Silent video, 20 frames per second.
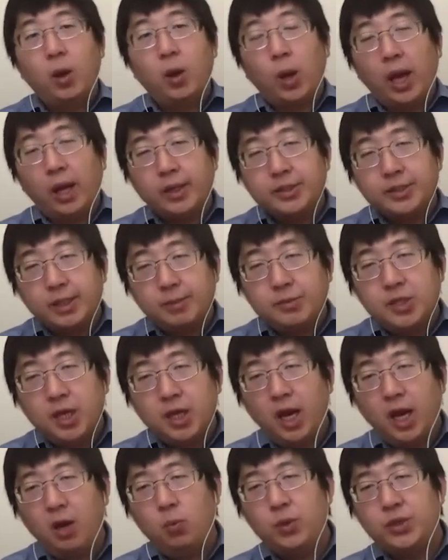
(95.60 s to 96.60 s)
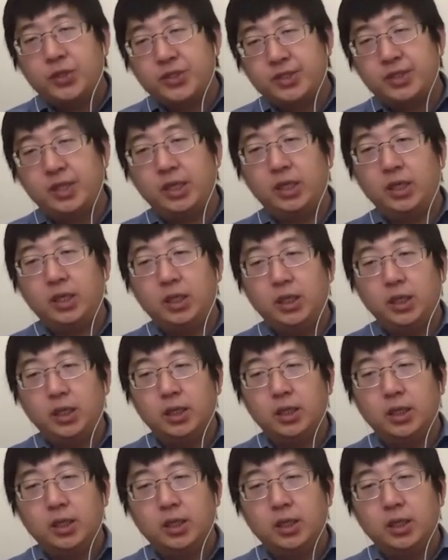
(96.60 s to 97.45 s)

At the same time, we see